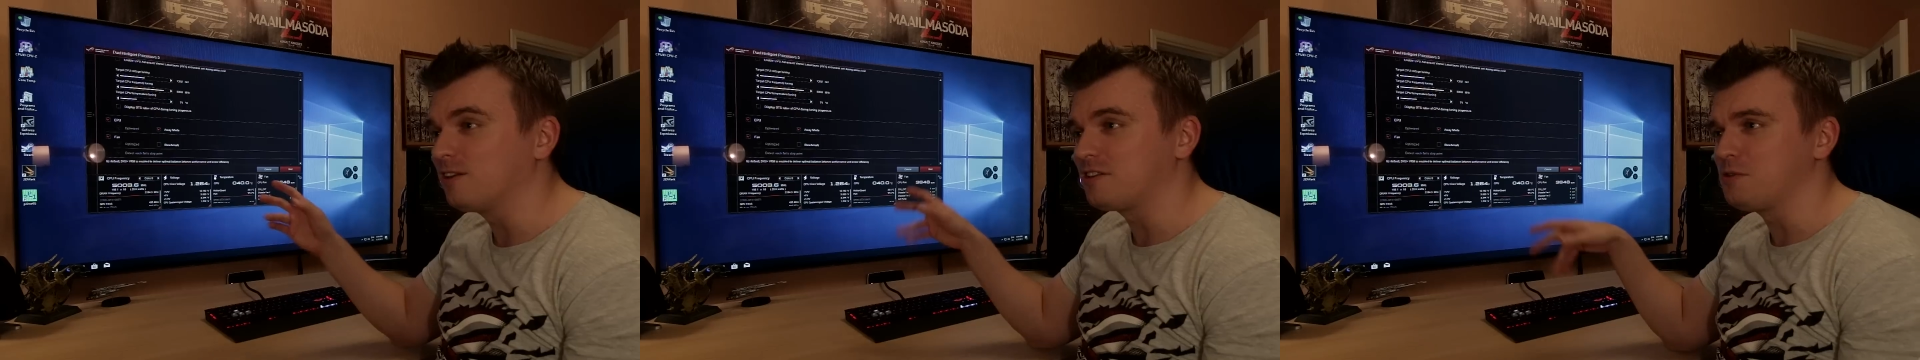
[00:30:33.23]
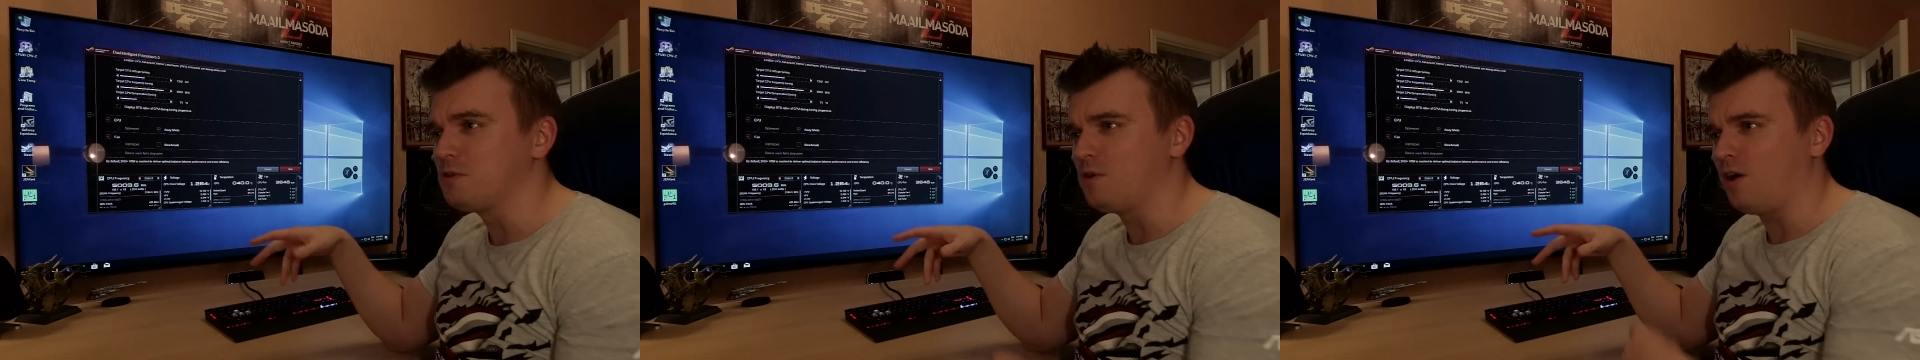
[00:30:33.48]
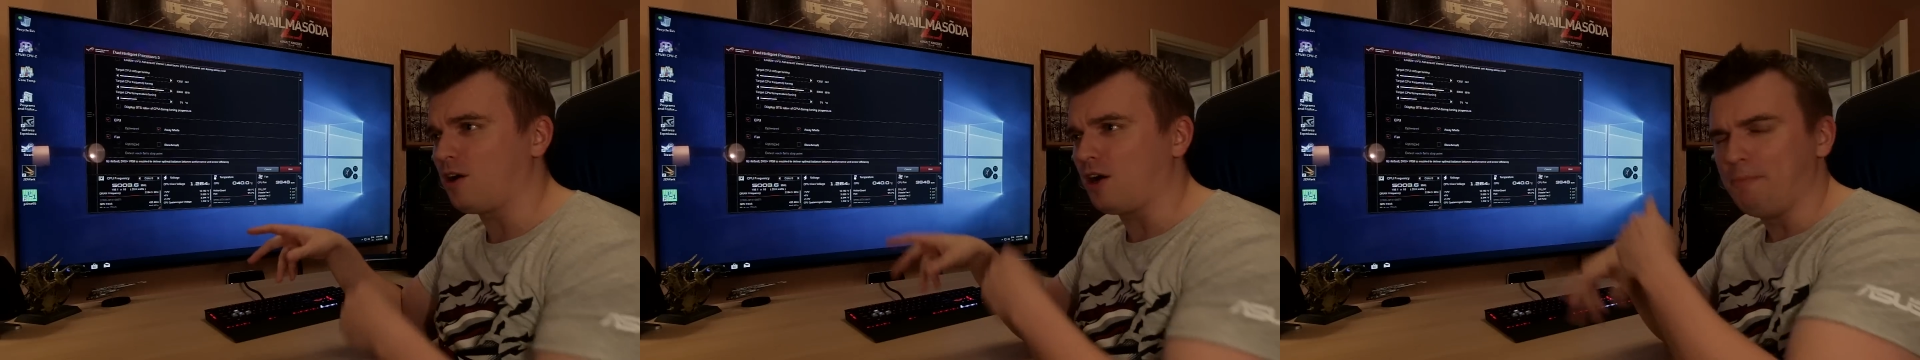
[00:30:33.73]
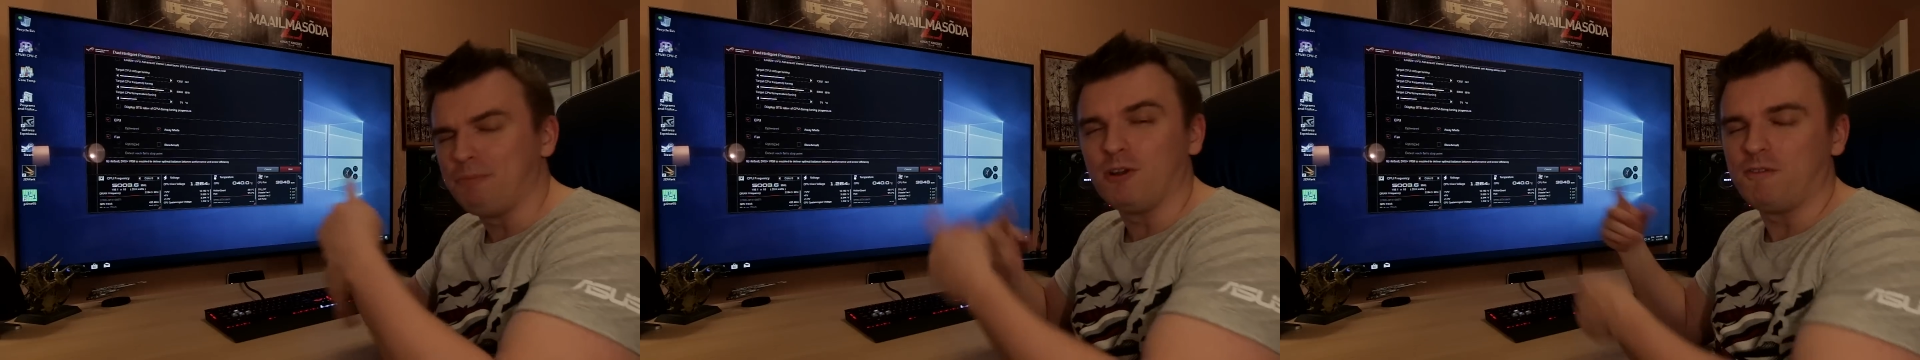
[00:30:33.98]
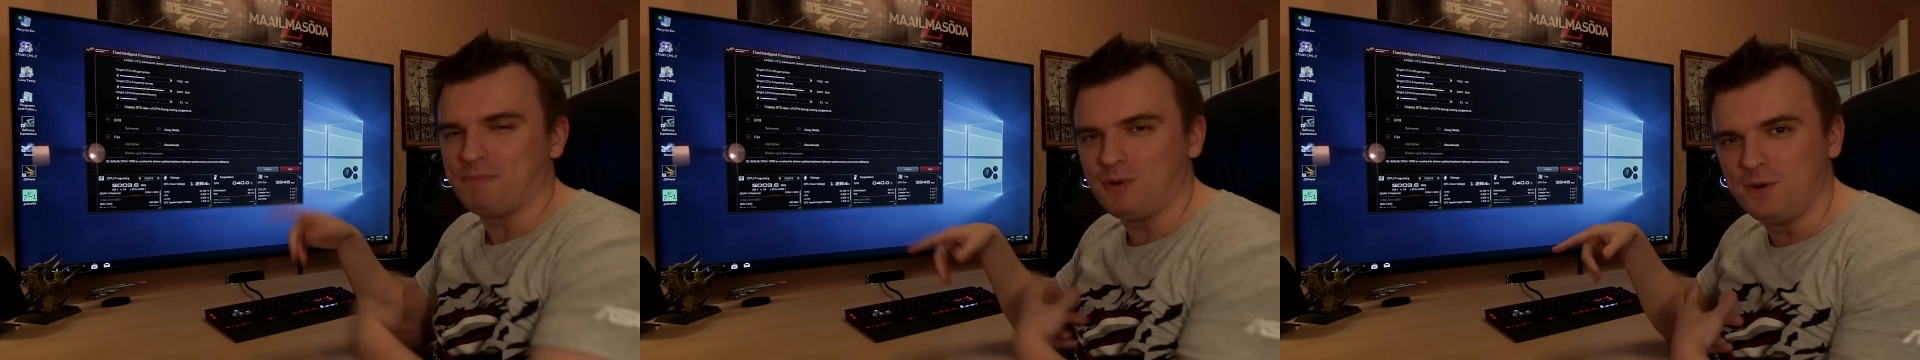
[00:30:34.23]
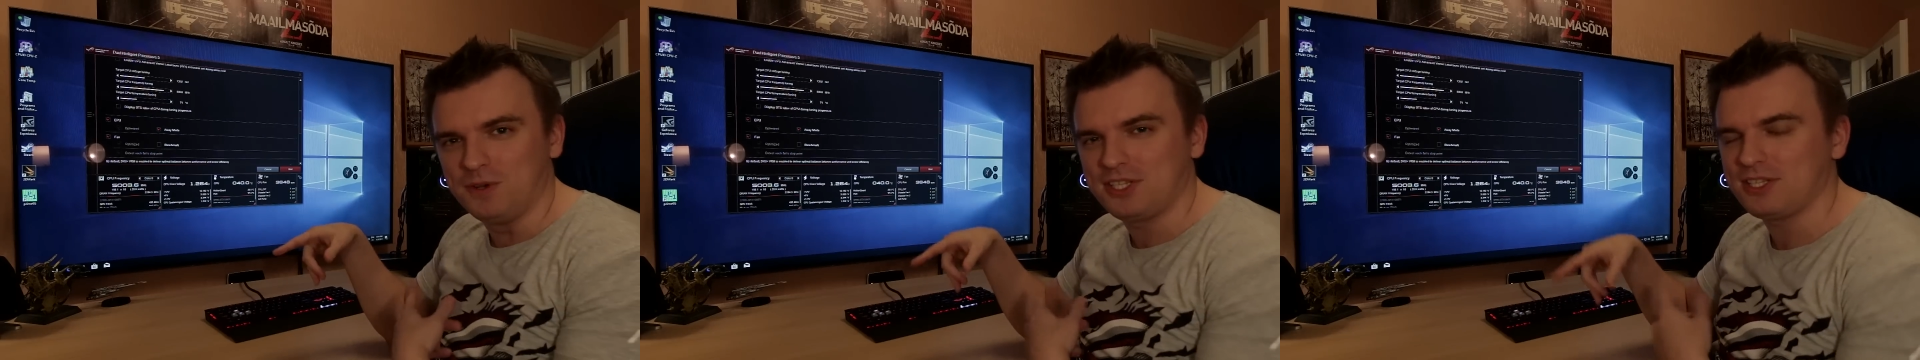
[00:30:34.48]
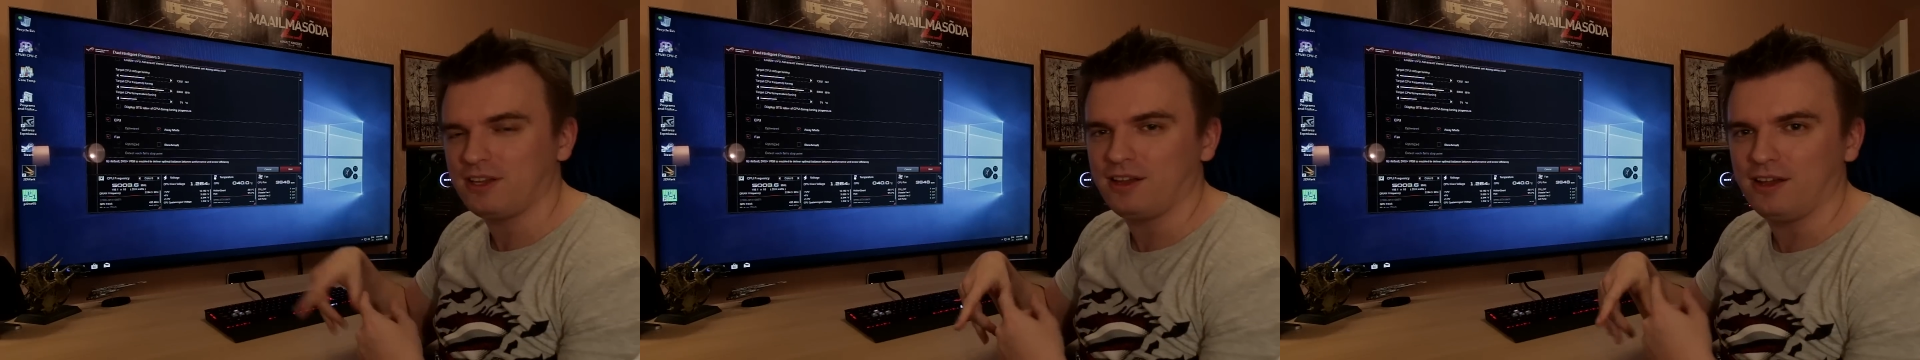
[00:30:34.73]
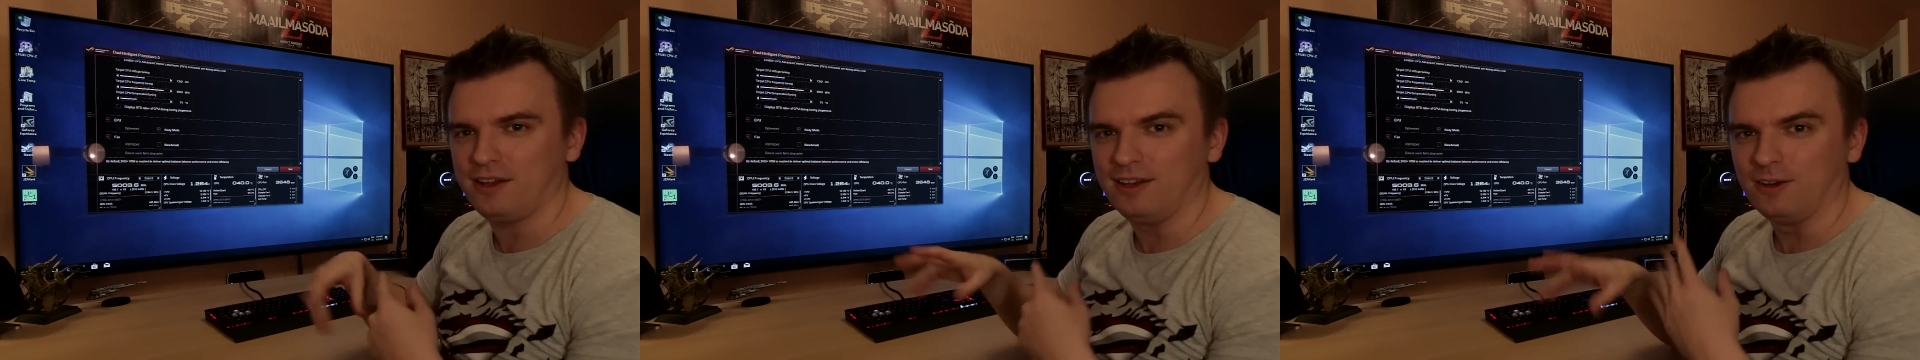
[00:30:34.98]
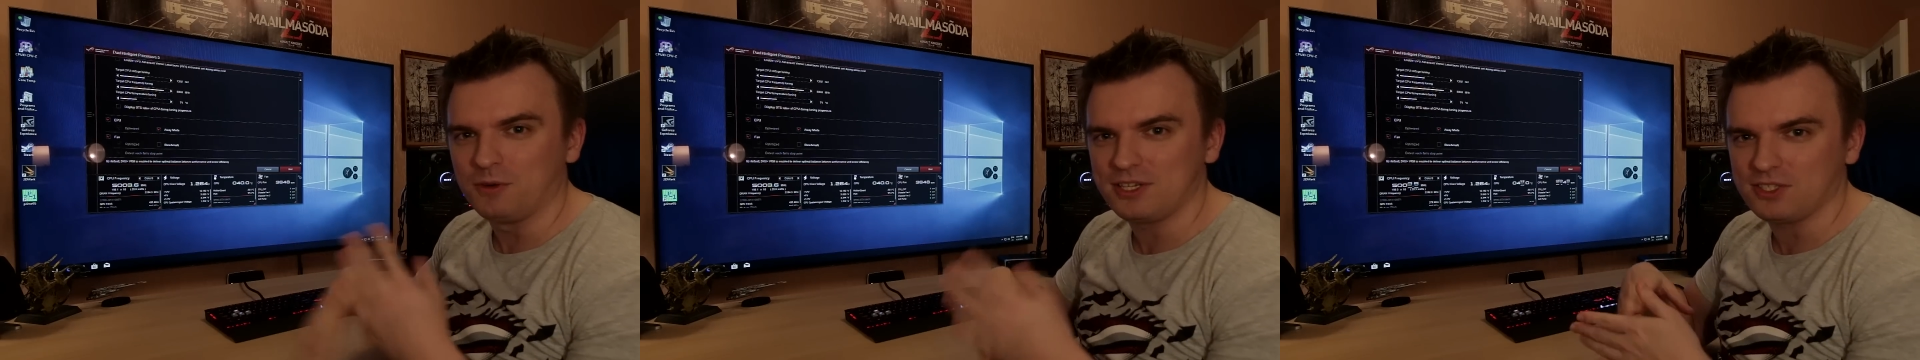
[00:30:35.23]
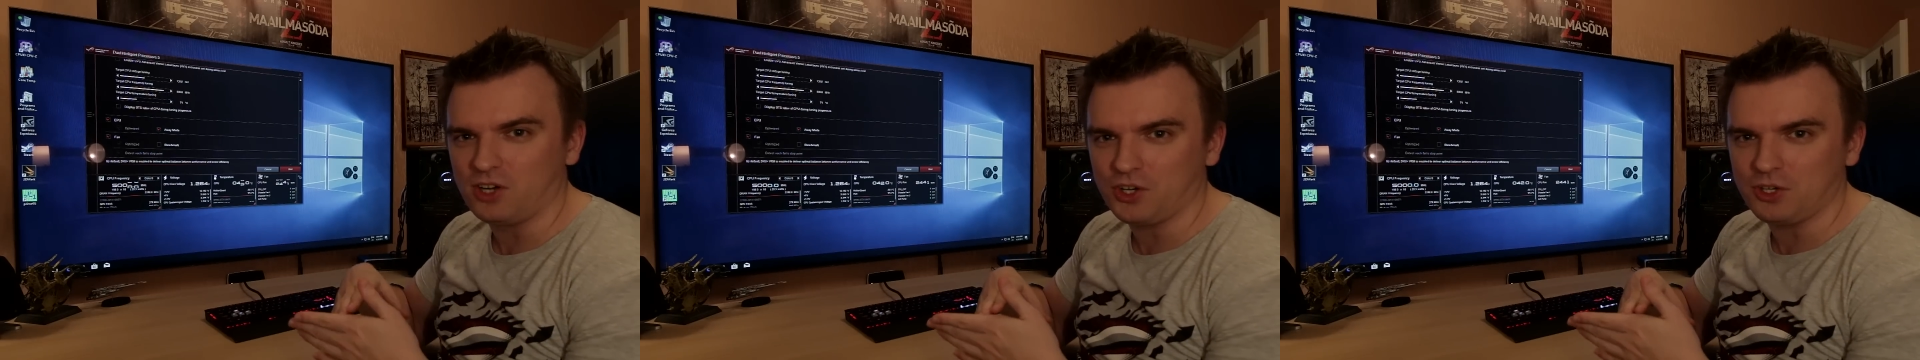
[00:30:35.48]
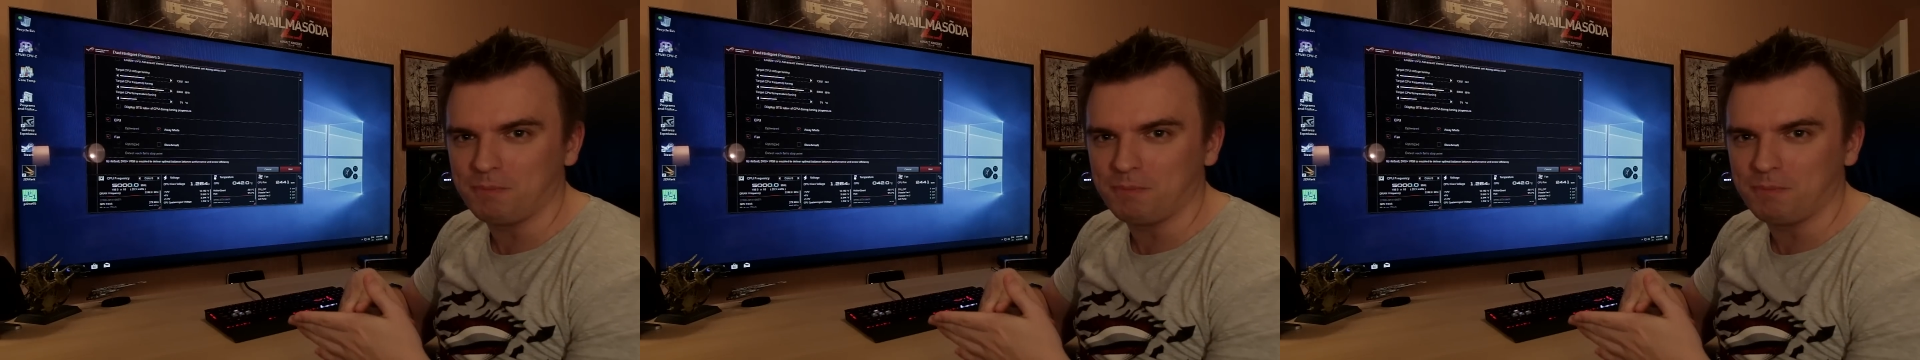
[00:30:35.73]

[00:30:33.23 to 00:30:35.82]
do a couple of boots, it'll restart